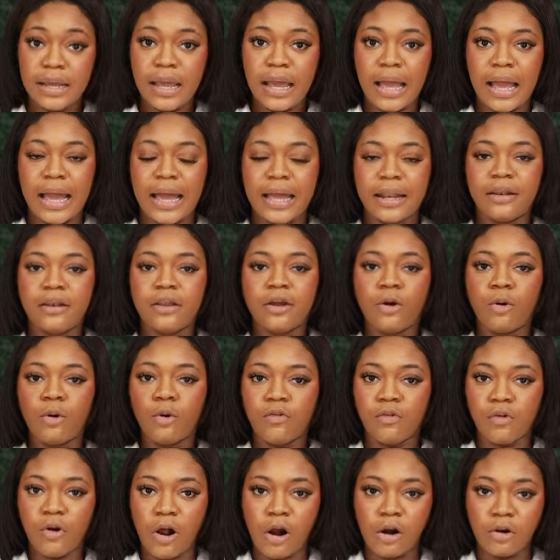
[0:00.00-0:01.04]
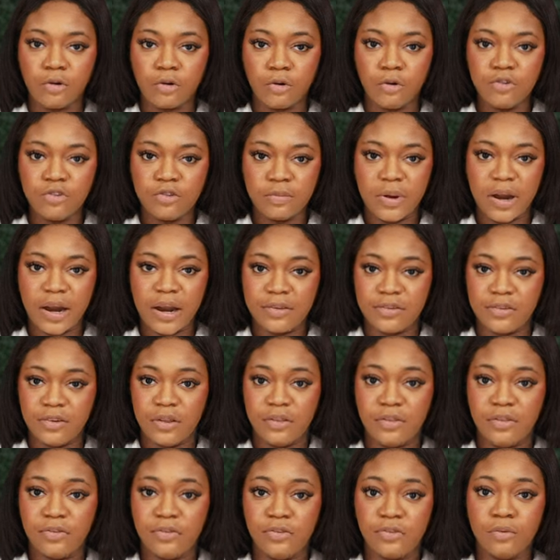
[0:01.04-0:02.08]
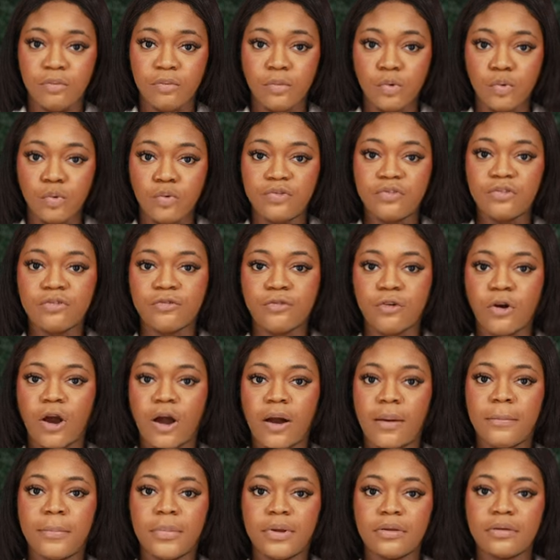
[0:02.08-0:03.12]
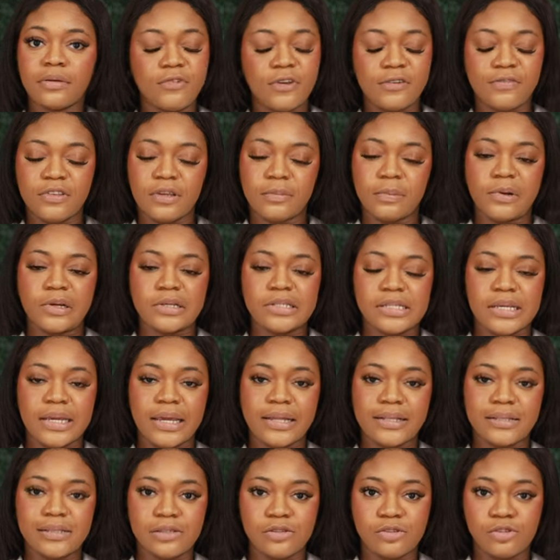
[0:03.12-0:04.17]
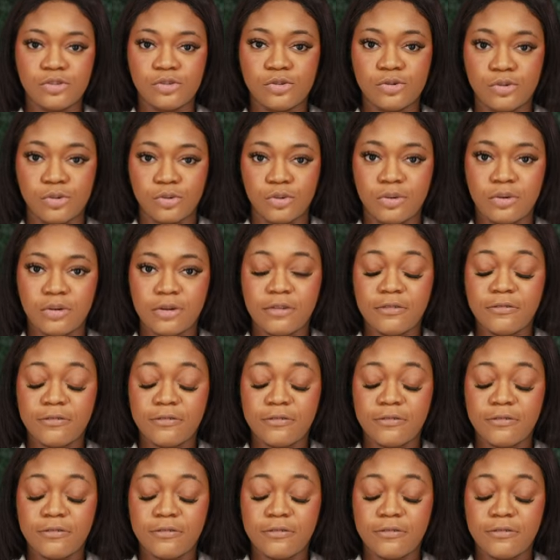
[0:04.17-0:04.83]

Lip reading: And their overall gross margins moved from 50% to